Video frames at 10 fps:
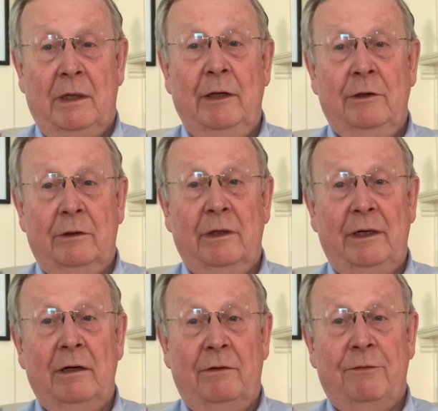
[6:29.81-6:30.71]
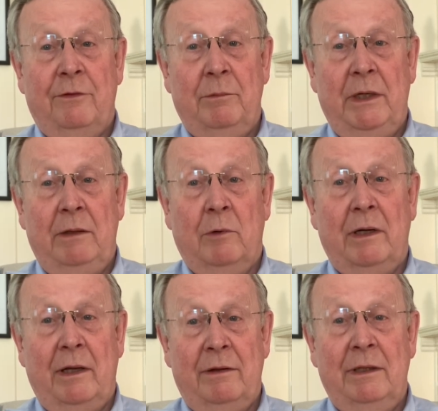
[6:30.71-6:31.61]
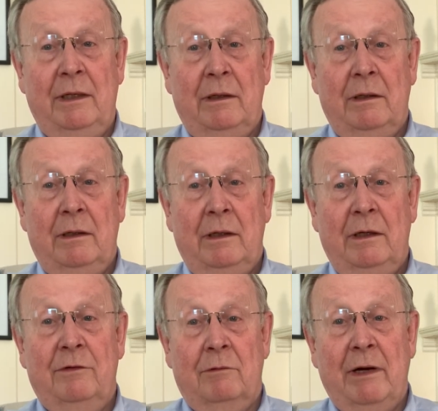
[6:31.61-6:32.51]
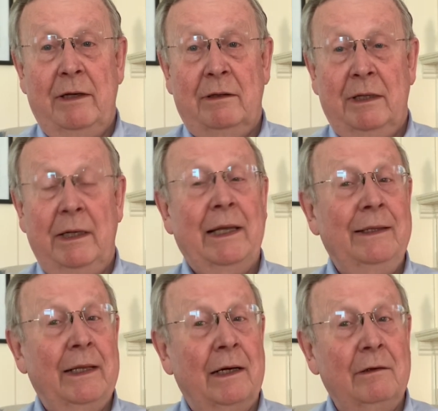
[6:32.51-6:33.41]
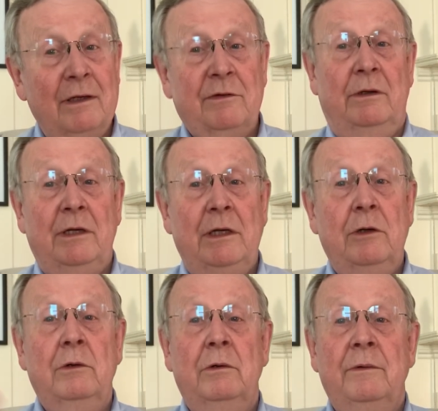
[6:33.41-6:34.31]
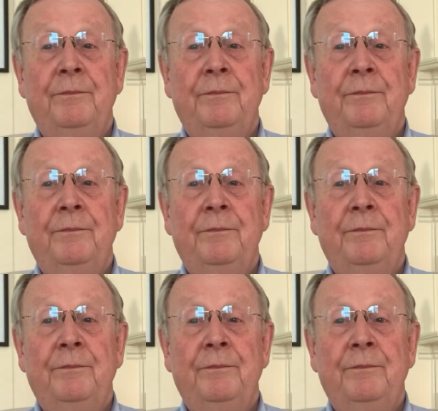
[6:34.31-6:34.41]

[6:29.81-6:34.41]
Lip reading: And you're going to hear it from me, what I think is the right thing, and then I'll listen to you.